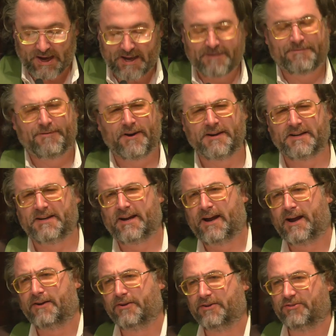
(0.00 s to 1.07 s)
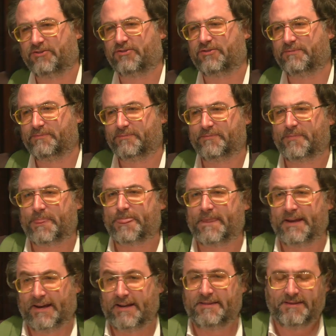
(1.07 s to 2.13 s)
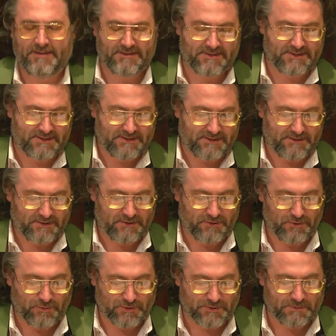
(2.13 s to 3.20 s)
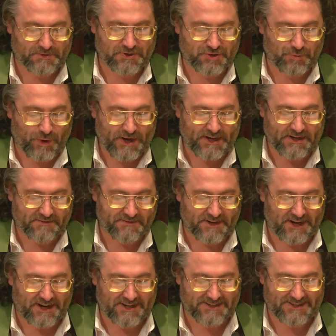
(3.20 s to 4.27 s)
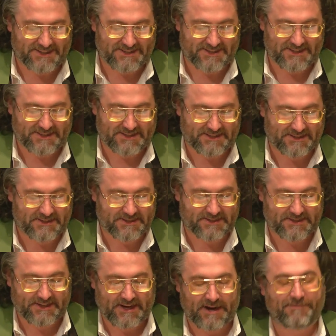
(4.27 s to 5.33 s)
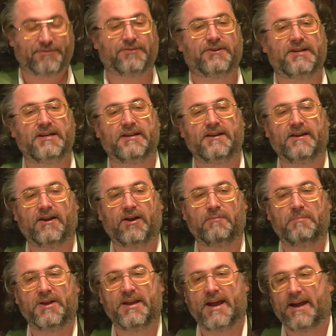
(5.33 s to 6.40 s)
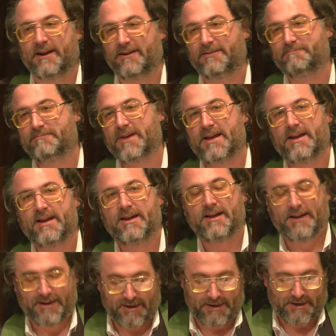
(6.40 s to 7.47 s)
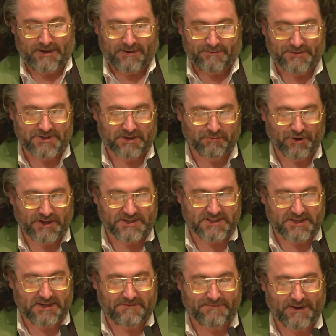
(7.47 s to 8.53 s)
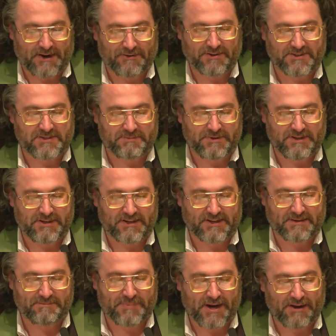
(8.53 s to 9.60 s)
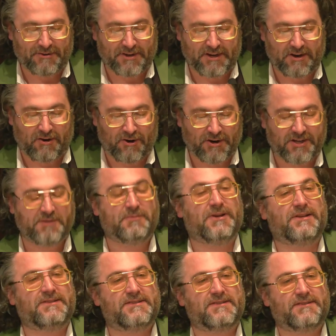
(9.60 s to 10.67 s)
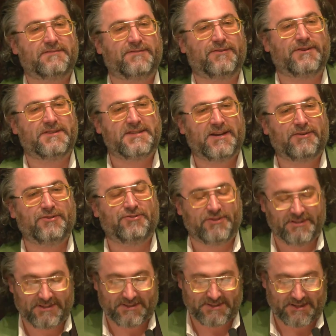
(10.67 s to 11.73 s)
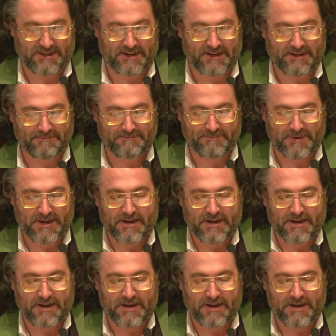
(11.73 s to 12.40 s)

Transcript: I had a friend in college, an atheist, who was persuaded of God's existence after eating a banana. For some reason, he found it to be a compelling argument for intelligent design.